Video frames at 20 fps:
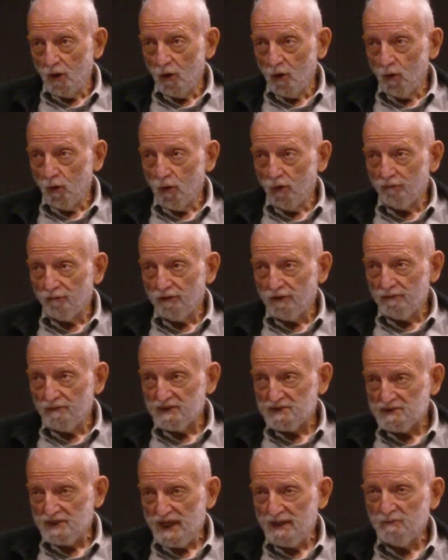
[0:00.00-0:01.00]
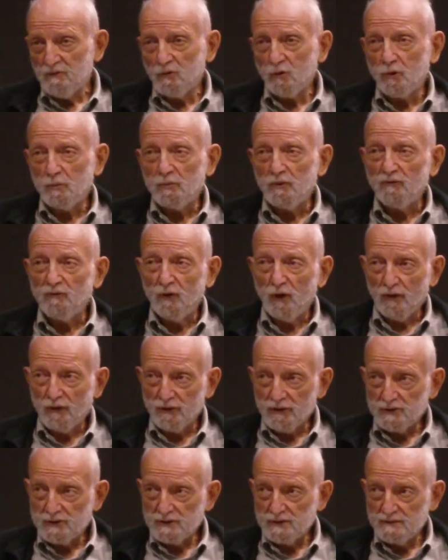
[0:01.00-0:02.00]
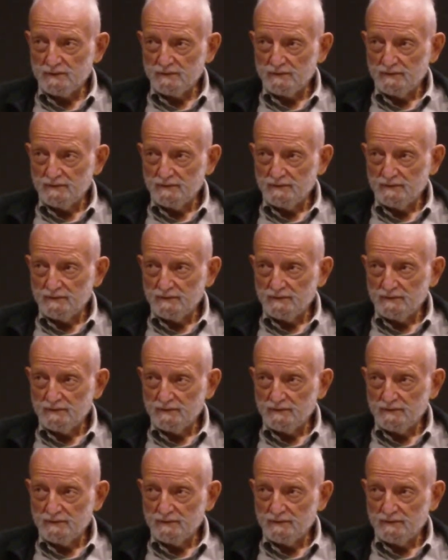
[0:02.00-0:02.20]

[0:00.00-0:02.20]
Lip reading: or from the same group of authors.